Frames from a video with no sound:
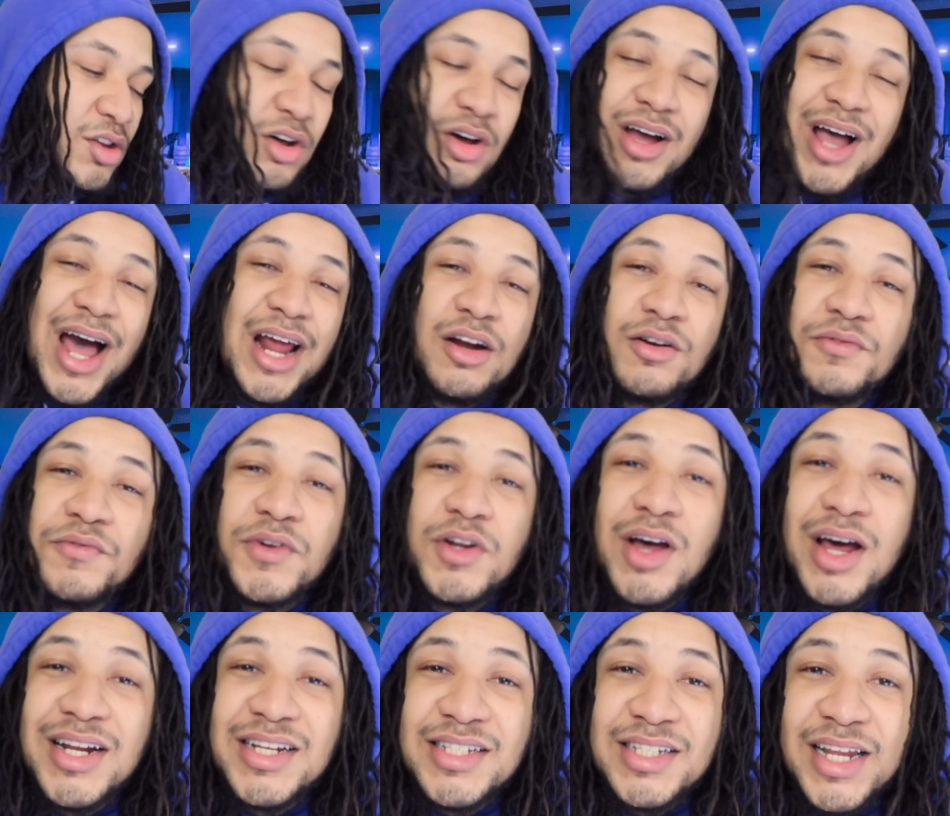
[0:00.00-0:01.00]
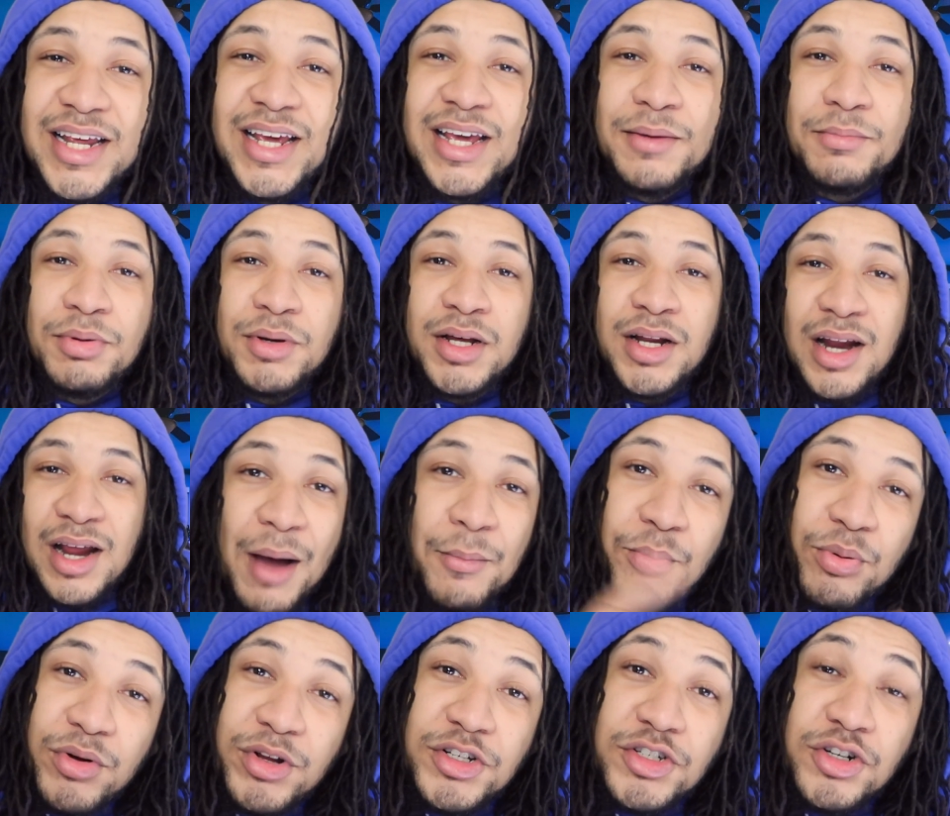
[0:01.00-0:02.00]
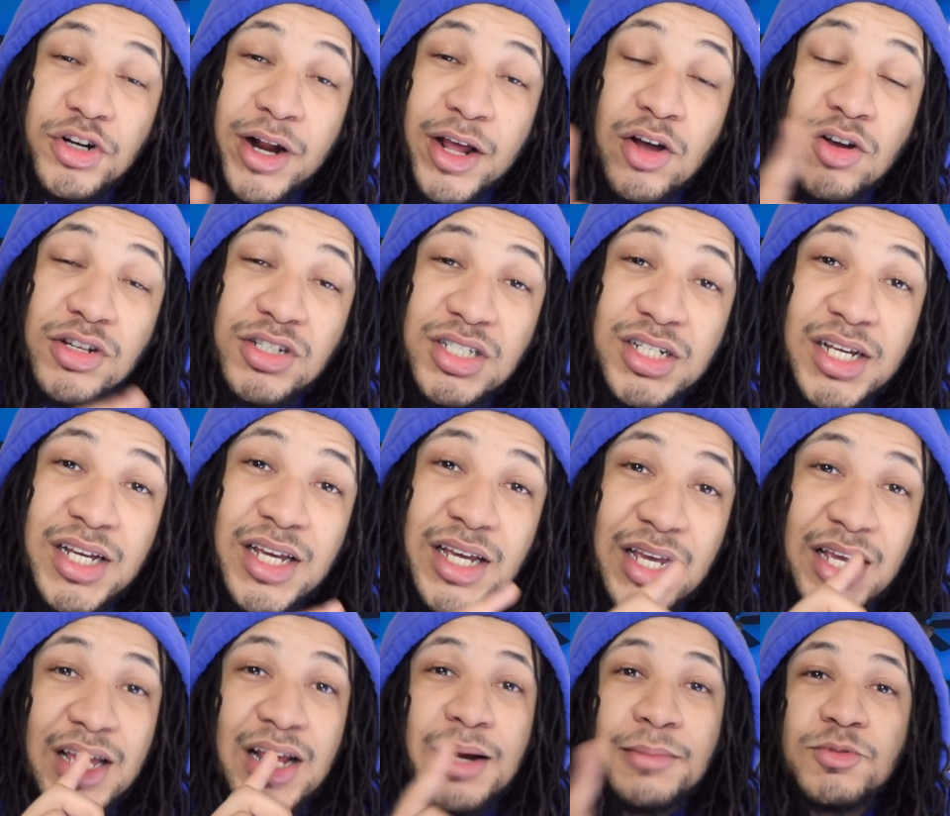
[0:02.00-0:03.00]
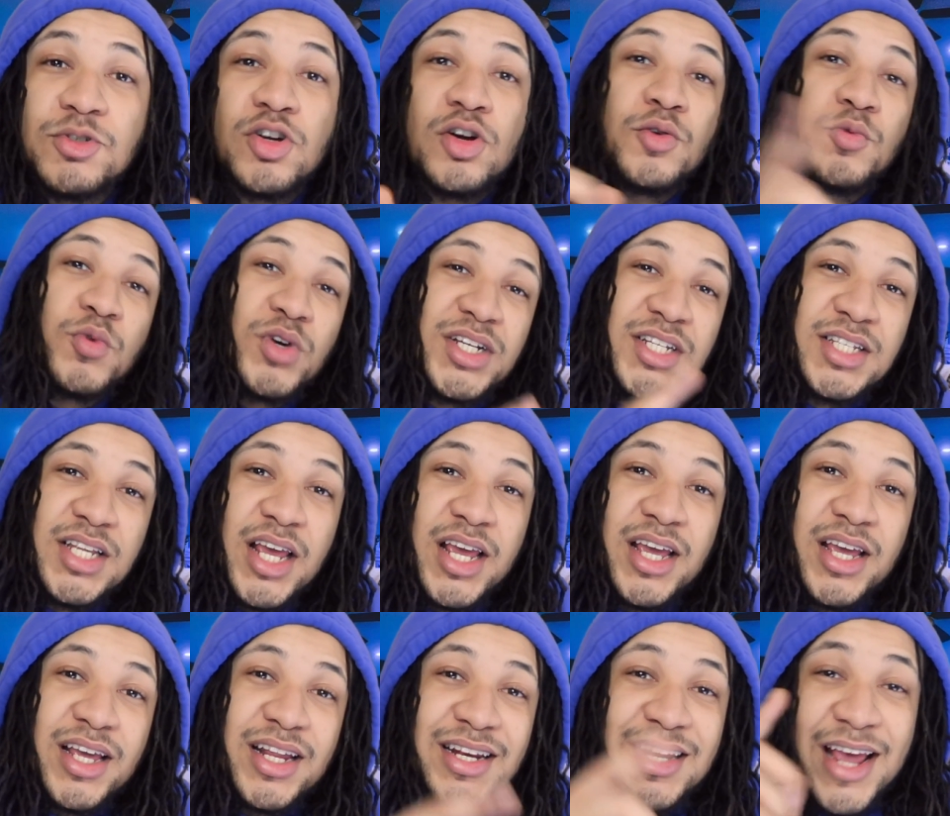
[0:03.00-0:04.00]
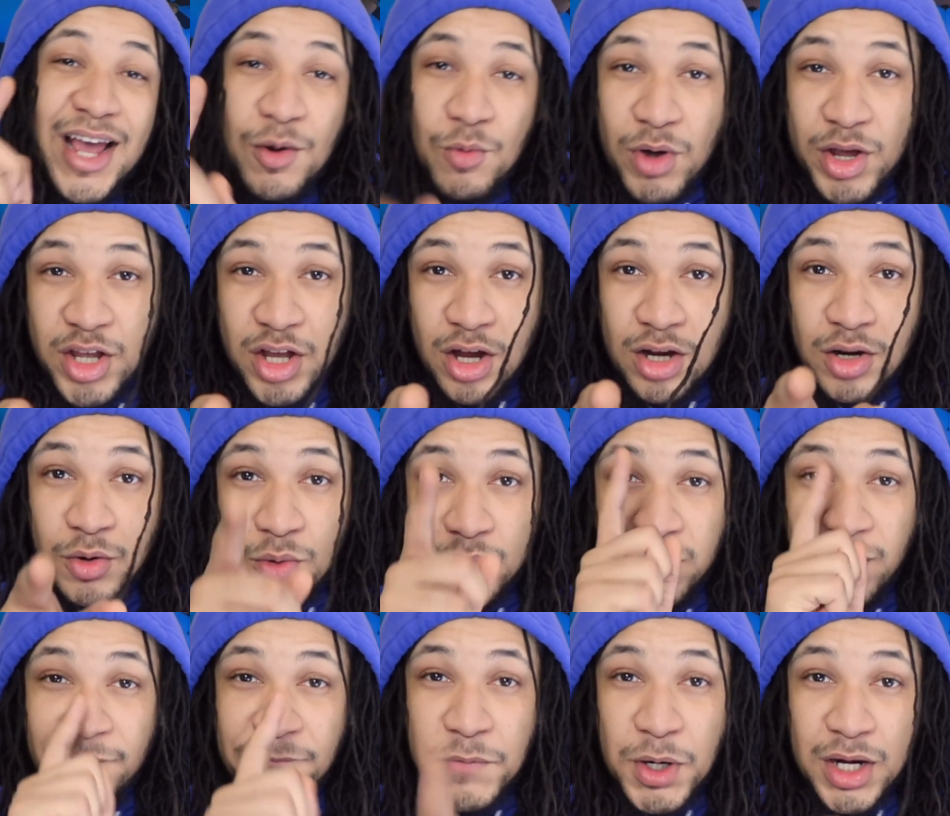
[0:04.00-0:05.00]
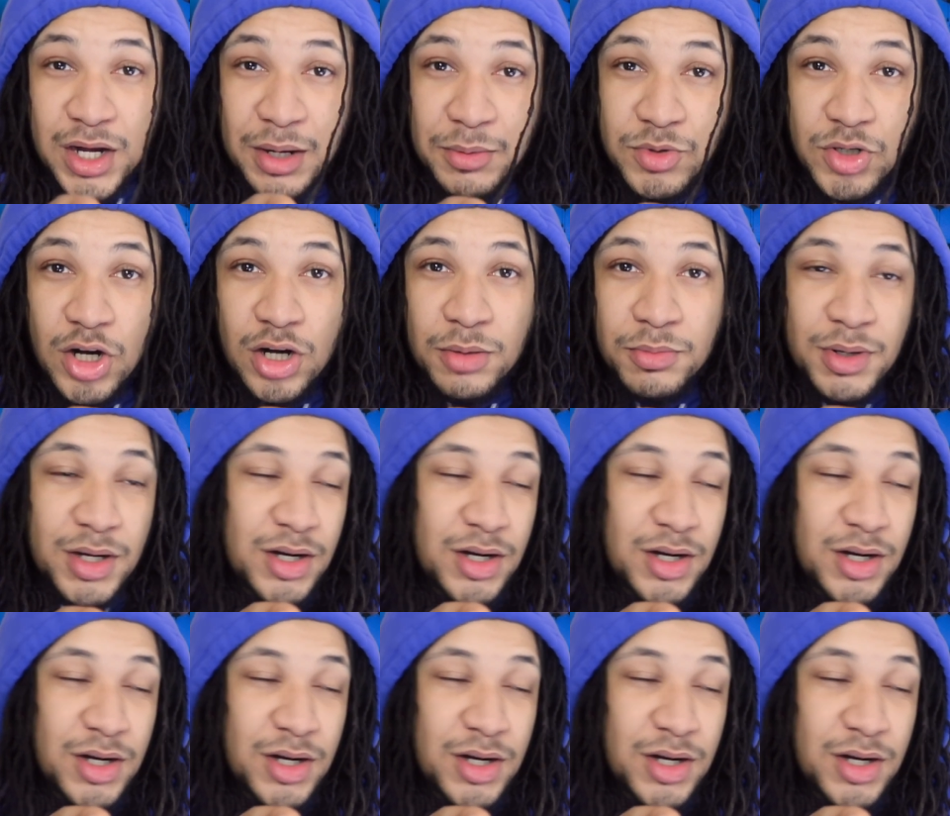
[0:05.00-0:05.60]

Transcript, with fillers: You know, I don't even know how to say it, but I'm pretty sure they're gonna say it, and I'm just gonna re-say it. That way y'all know what the fuck I'm talking